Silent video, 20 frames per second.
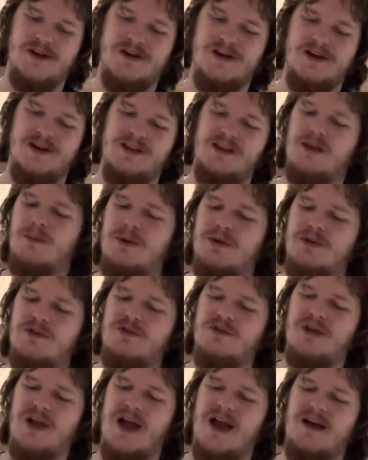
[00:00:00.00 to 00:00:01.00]
Someone
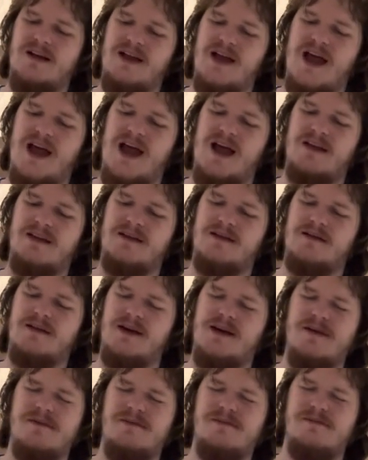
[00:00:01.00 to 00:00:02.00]
asked
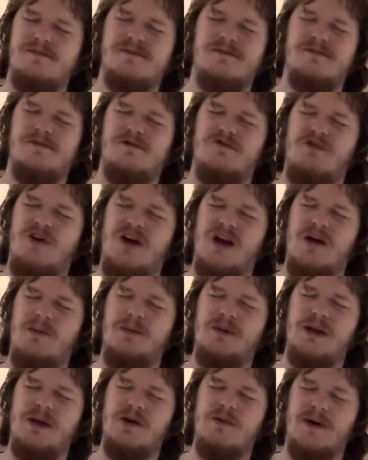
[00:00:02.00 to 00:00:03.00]
a
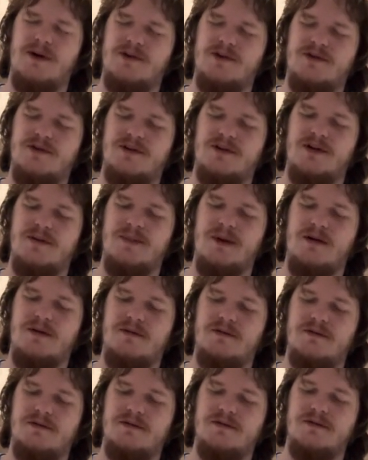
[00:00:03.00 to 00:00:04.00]
rambly question about
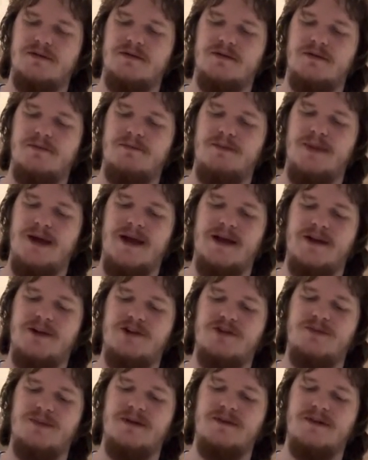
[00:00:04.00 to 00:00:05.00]

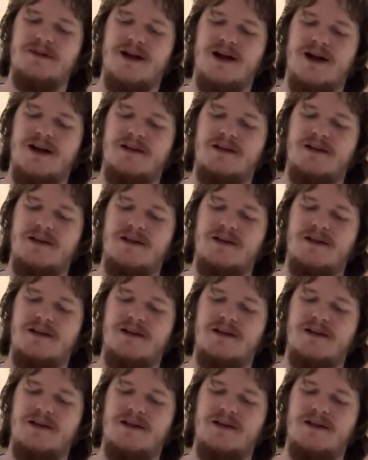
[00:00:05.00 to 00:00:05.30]
management that